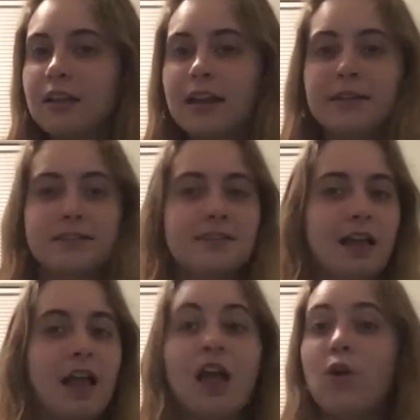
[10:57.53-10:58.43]
it's
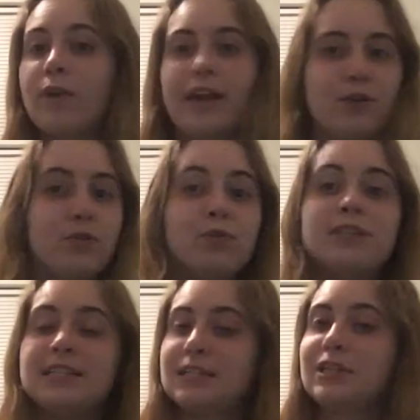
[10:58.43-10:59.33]
okay. Who
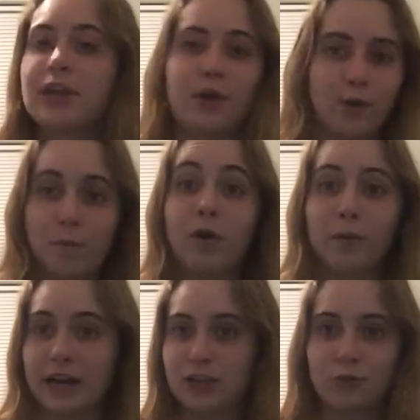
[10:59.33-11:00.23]
didn't know
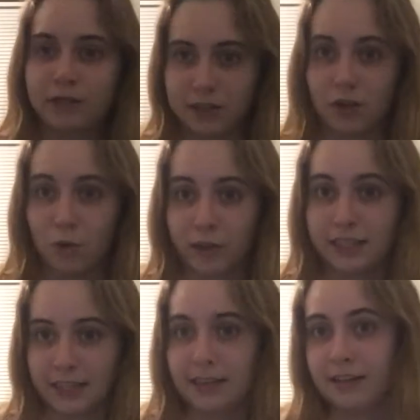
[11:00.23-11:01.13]
Moash wasn't going
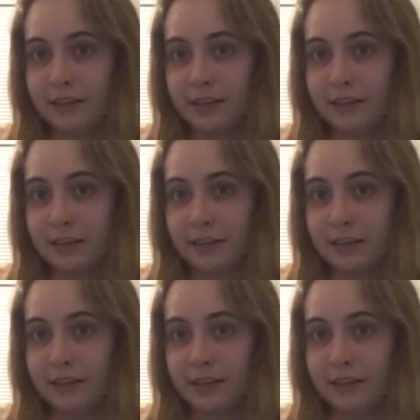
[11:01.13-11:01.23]
to kill